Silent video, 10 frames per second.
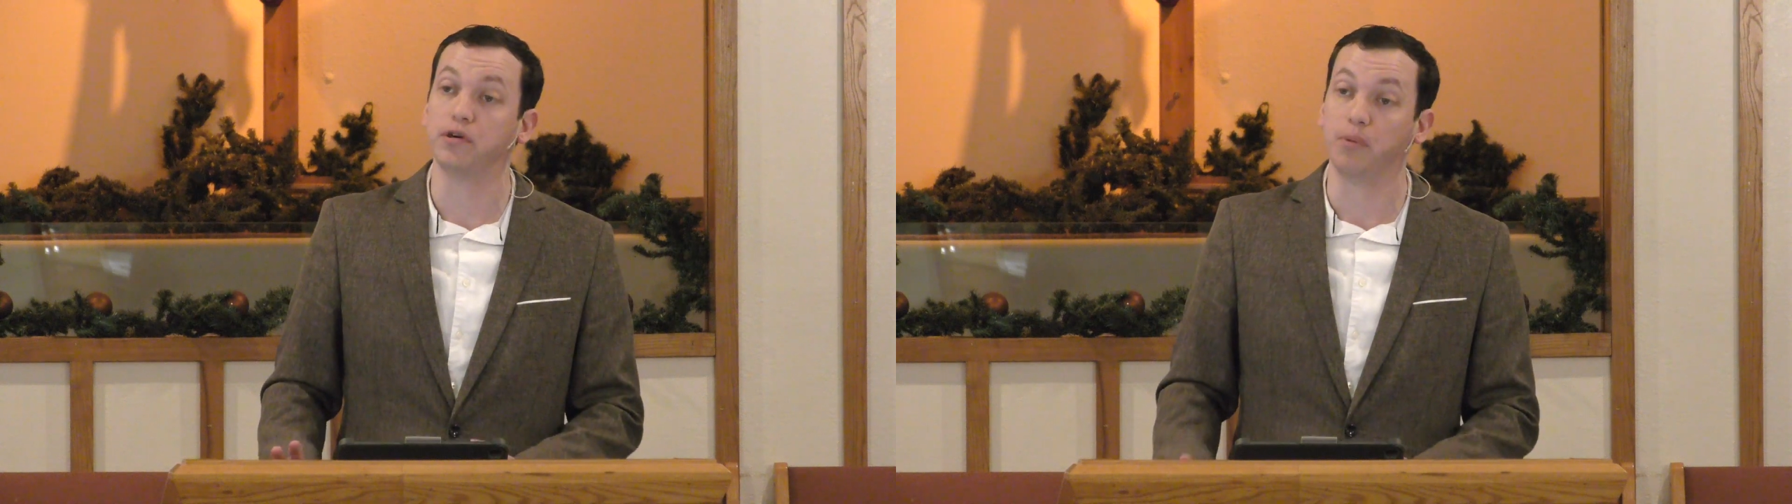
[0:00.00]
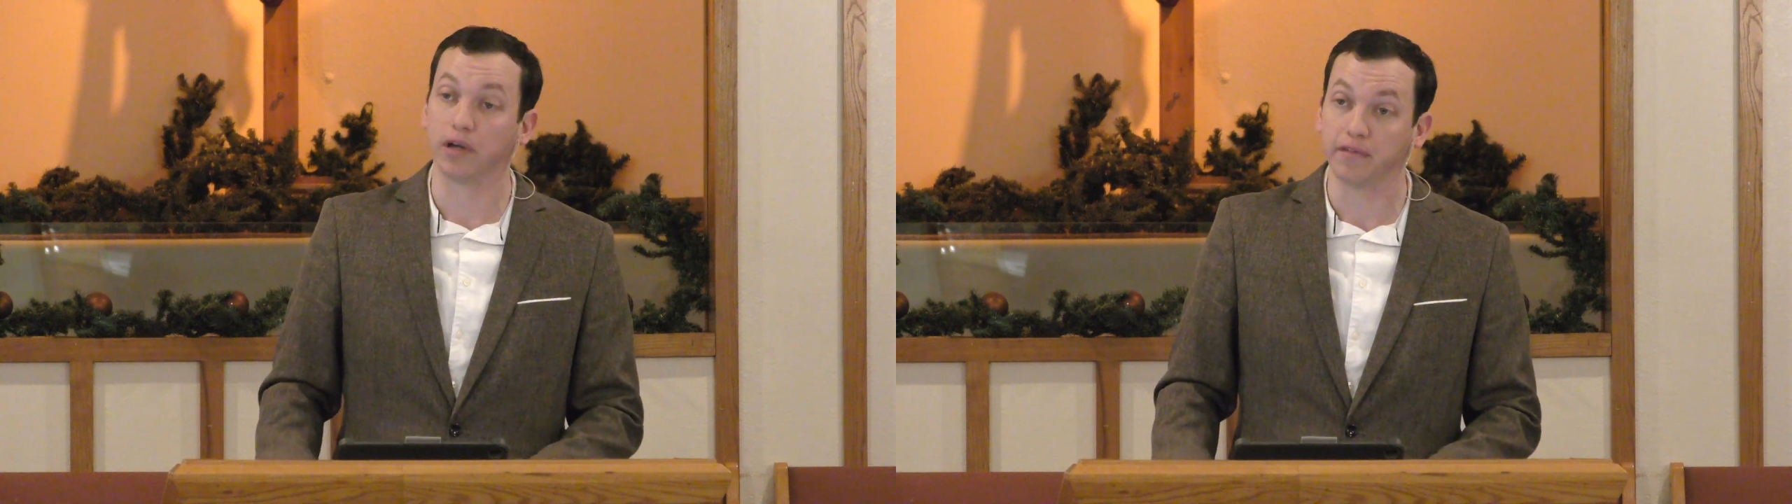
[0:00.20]

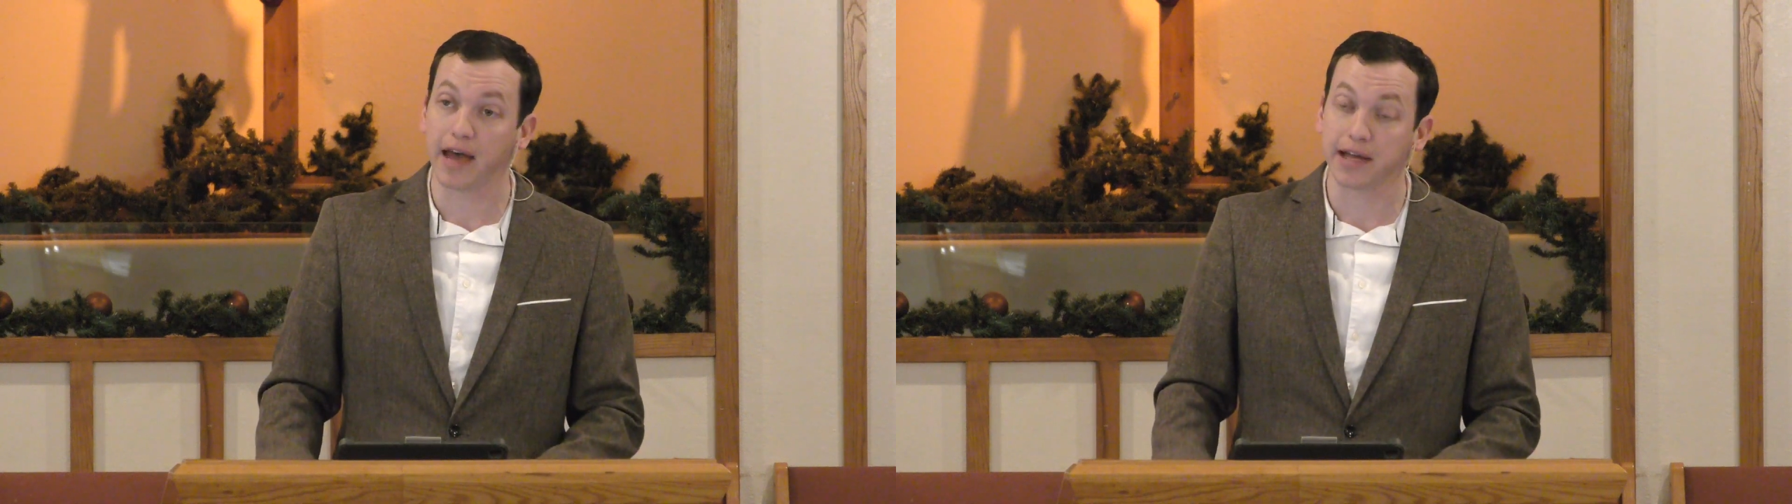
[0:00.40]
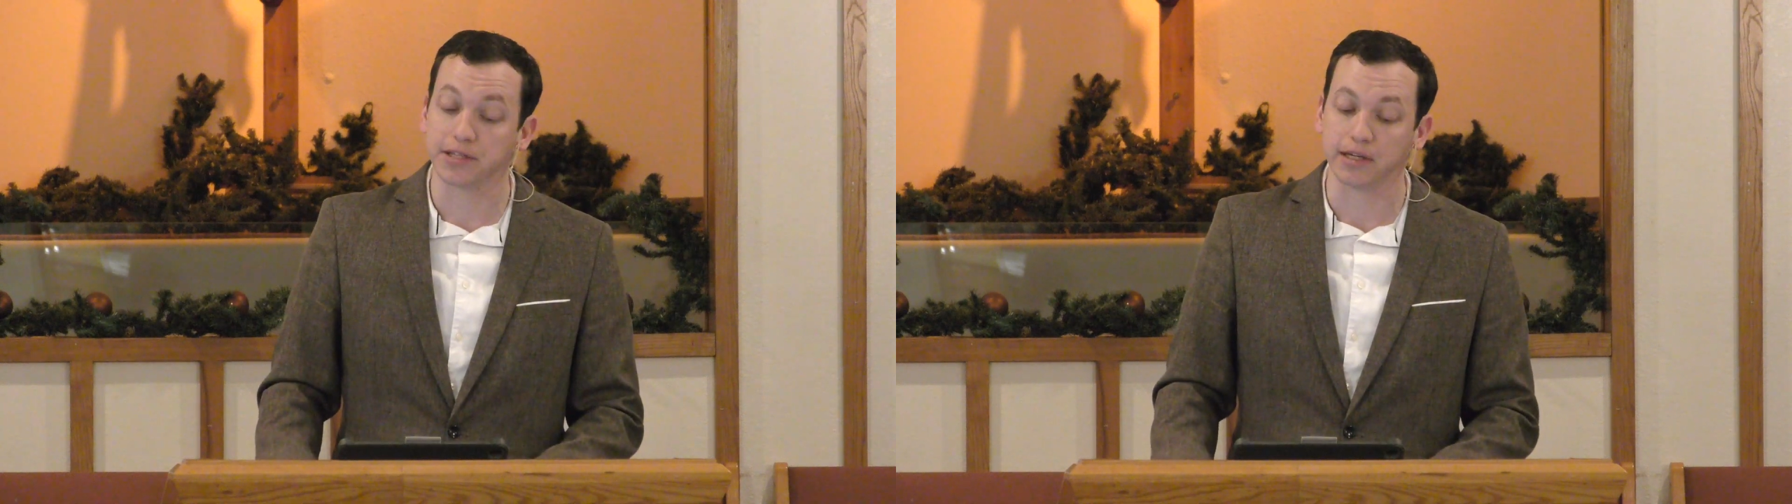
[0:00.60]
the book of
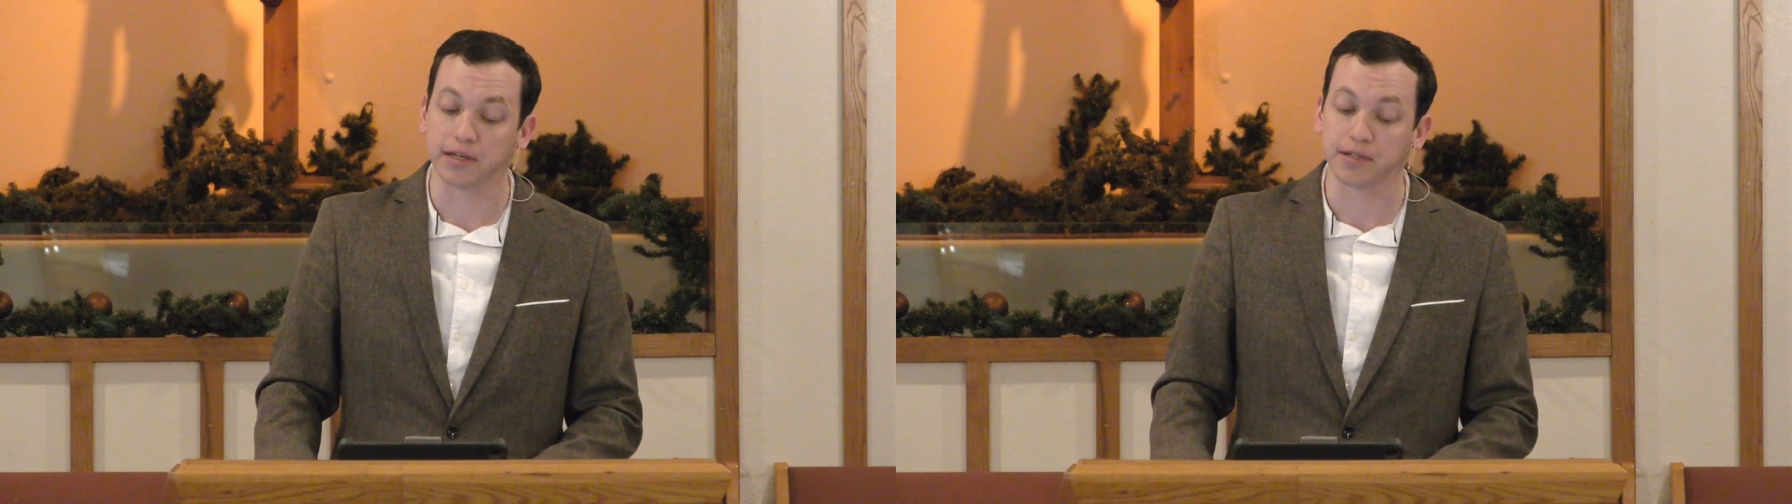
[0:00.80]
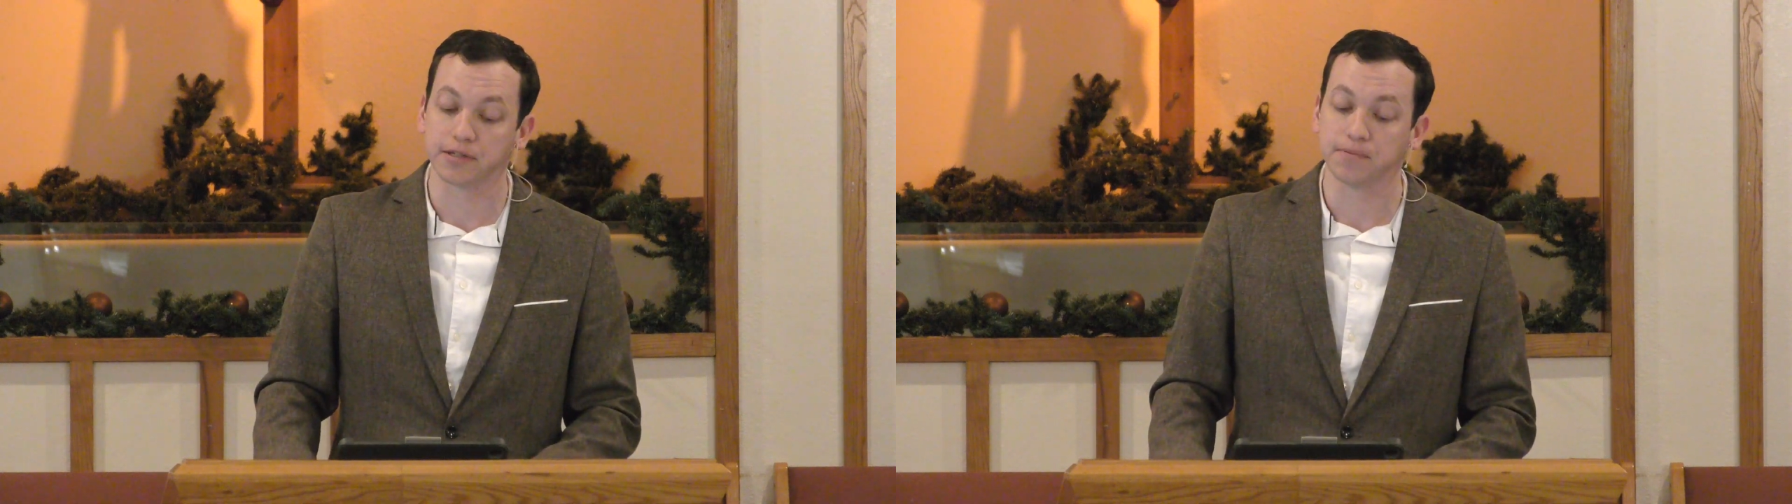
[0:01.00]

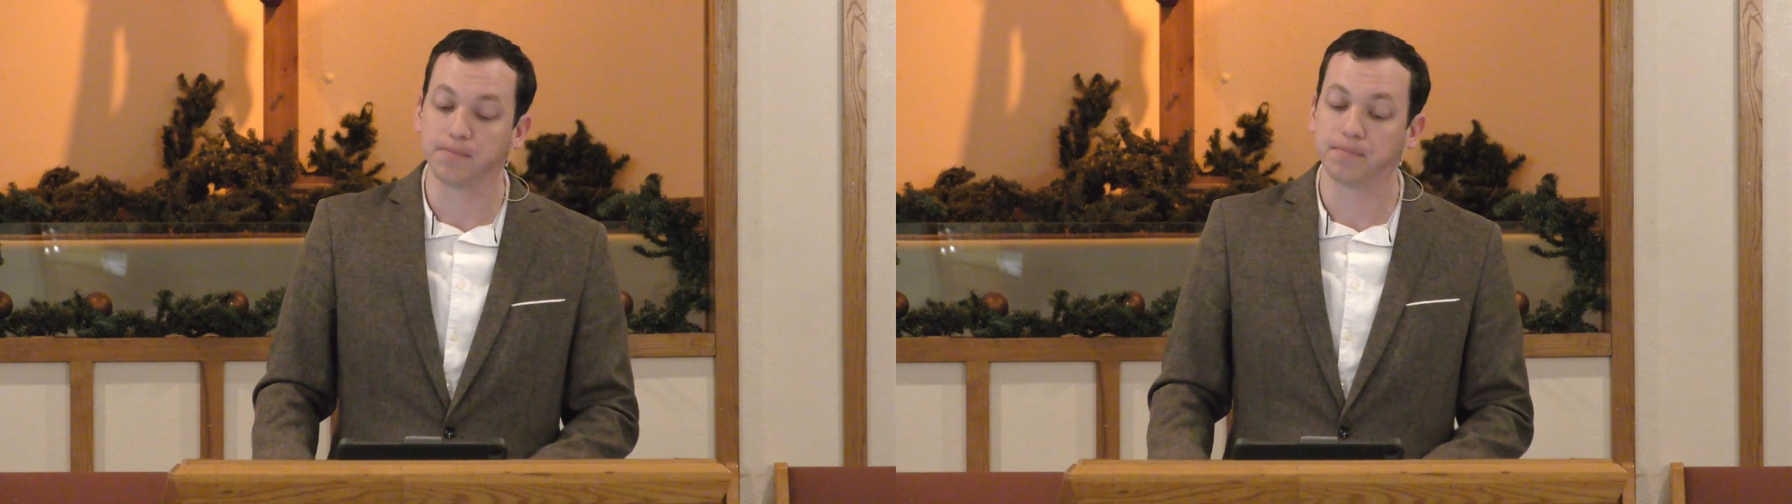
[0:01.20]
Exodus.